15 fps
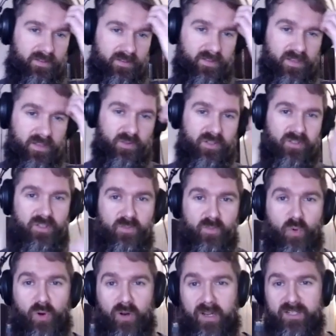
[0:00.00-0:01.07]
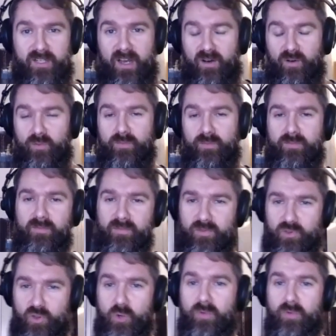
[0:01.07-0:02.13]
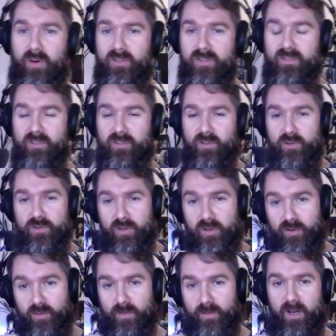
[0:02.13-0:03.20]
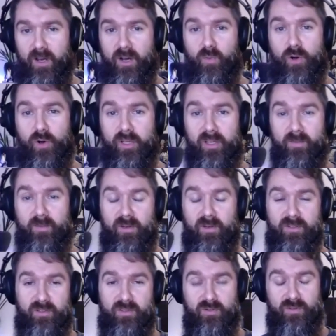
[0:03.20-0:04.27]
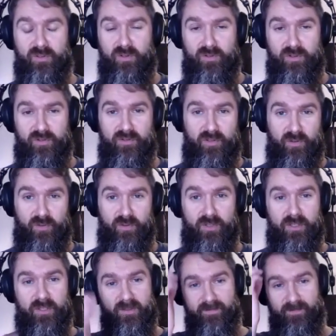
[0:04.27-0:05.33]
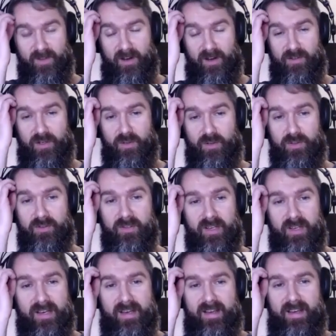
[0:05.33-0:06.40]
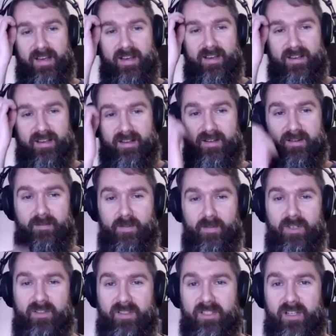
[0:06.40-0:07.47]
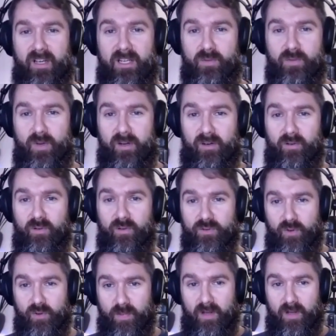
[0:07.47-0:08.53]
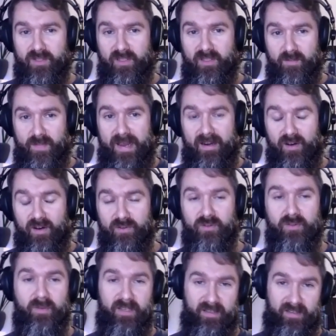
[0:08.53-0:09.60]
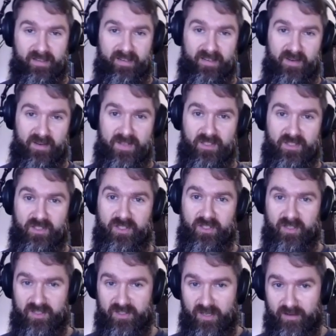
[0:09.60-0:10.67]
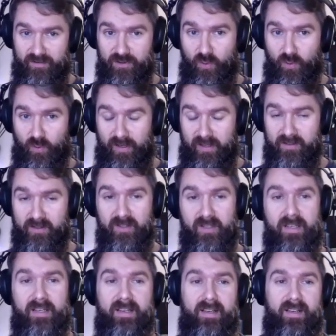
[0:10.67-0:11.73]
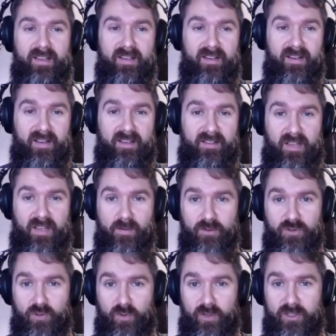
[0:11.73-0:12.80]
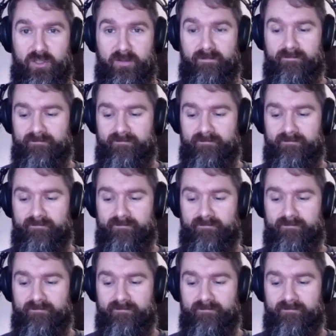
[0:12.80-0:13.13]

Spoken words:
And so this is more or less how Durable Functions is also working, because it also uses queues under the hood. But in this case, we are also passing the payload in the message instead of storing it in table storage.